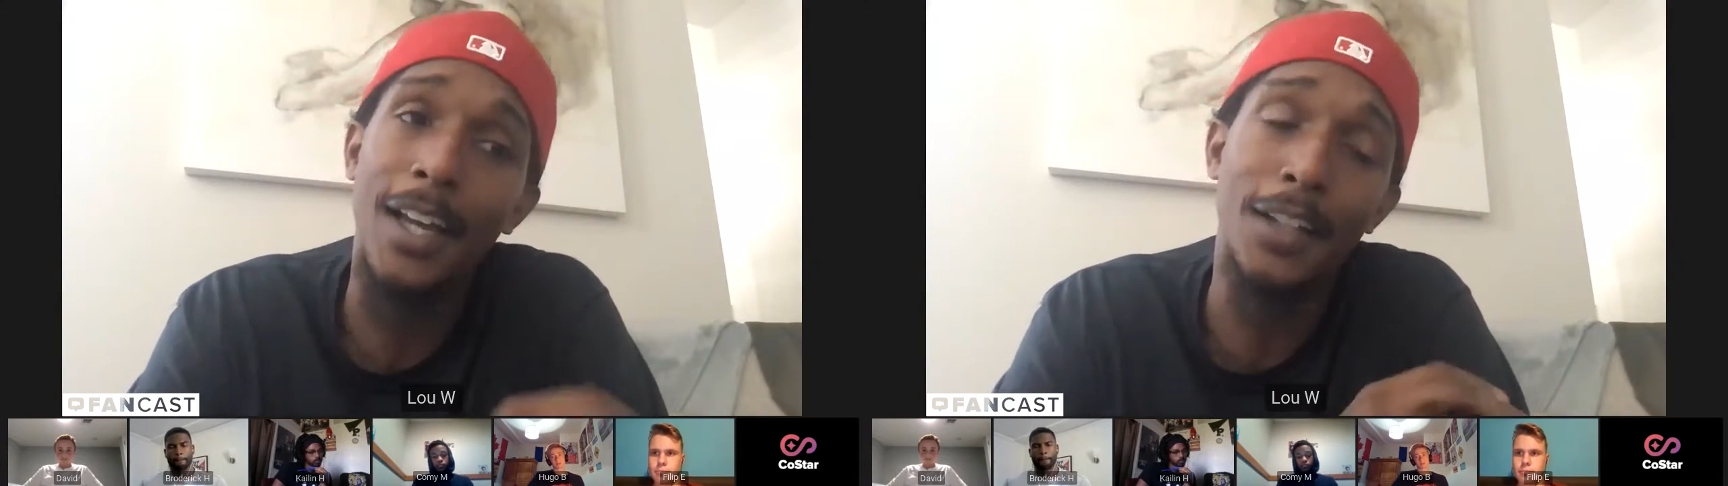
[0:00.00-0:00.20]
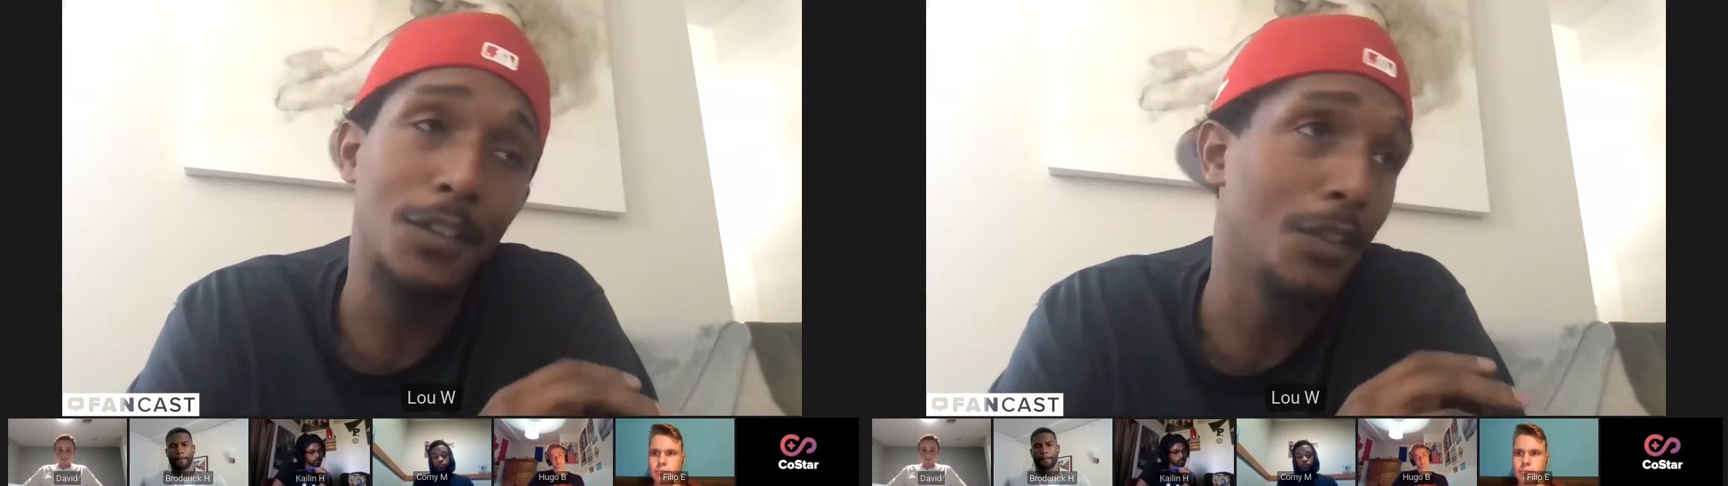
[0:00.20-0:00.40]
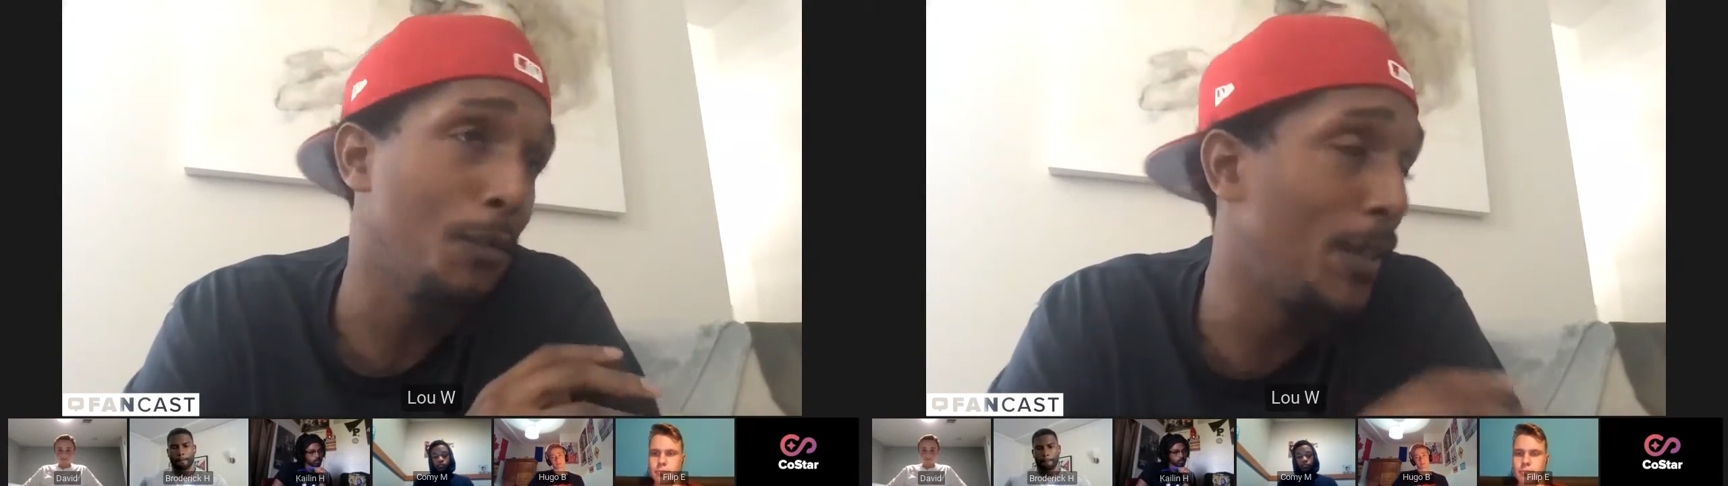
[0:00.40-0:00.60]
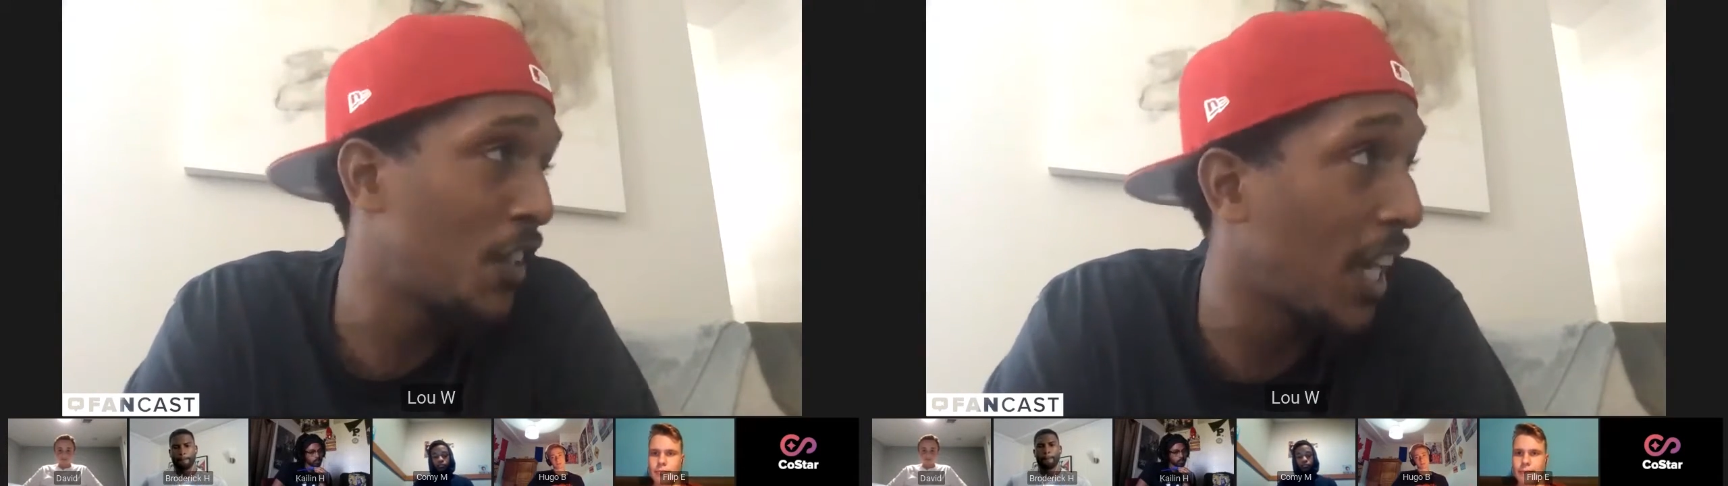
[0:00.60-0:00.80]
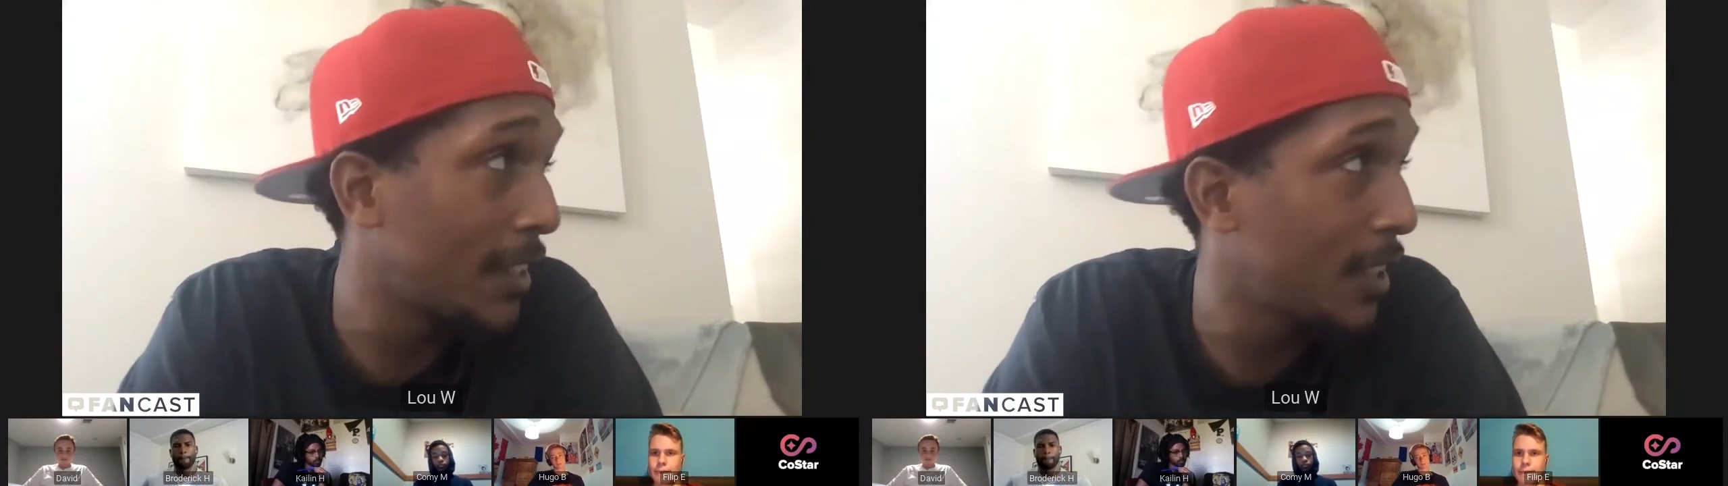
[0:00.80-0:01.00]
and you've
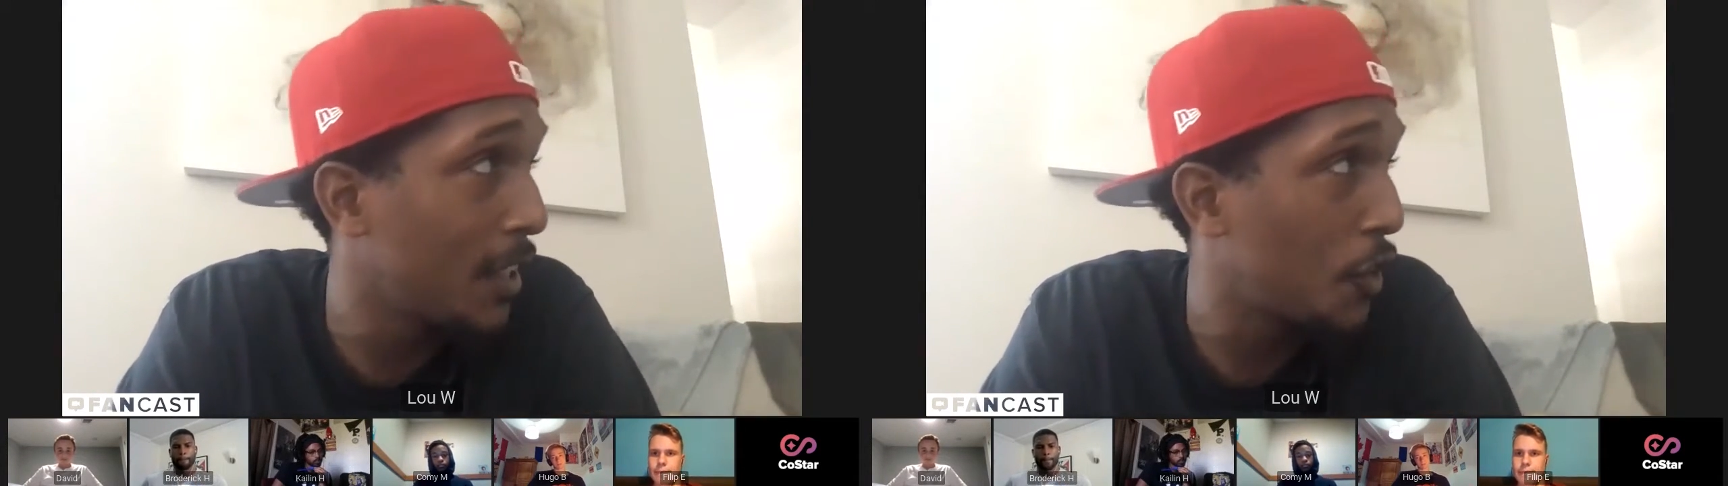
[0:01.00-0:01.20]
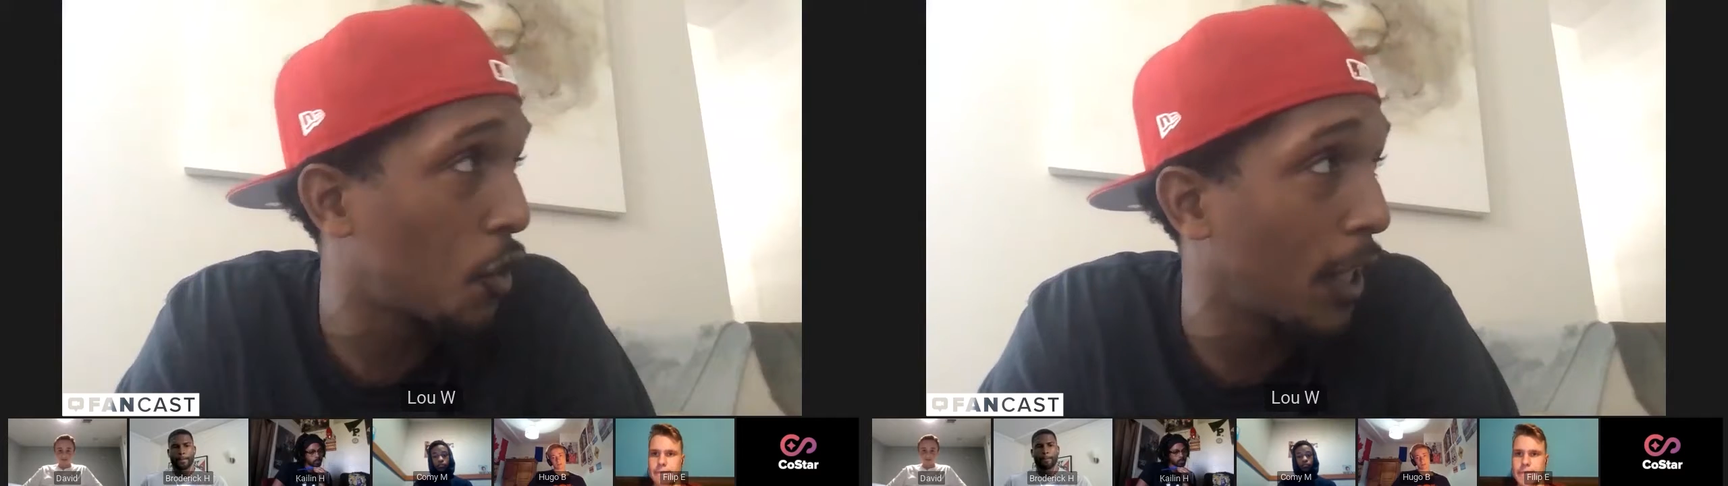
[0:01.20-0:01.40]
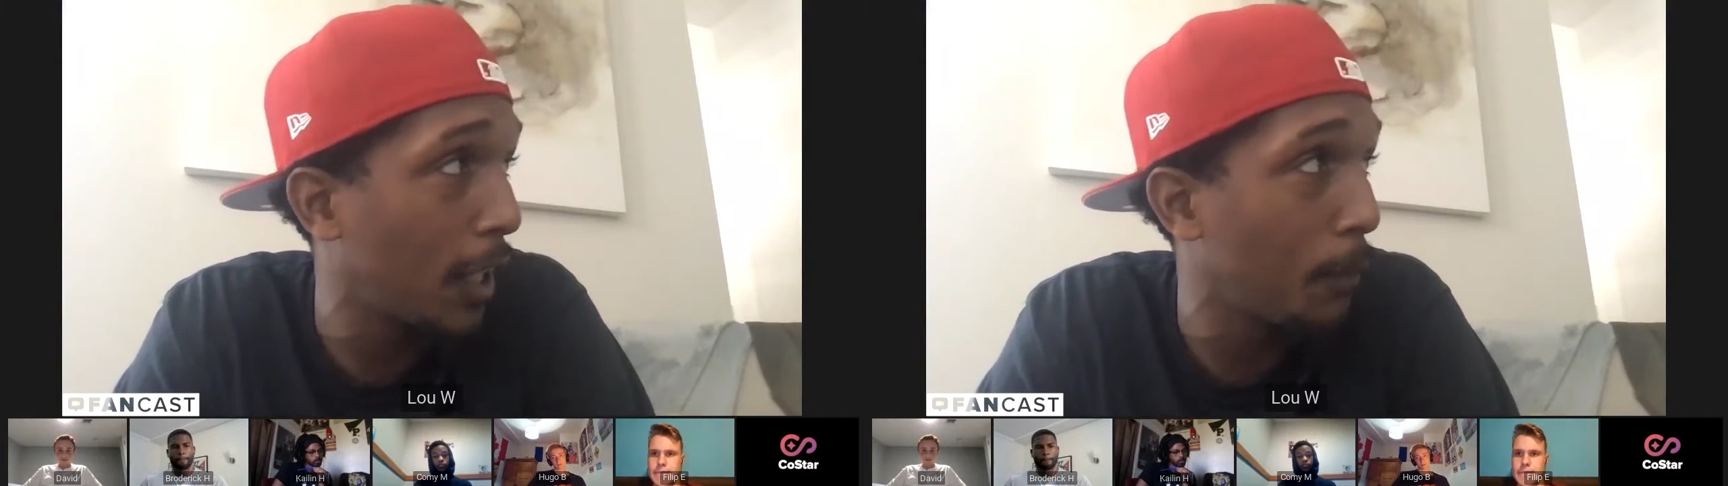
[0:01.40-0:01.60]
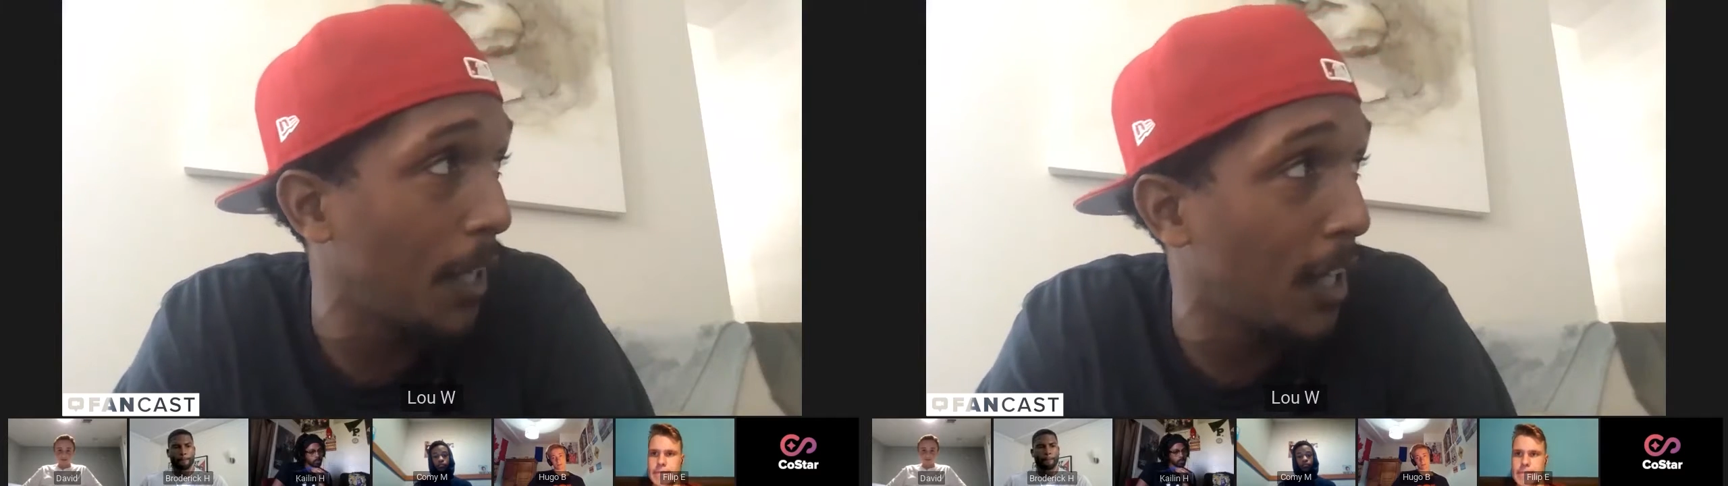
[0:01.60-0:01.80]
been chasing this dream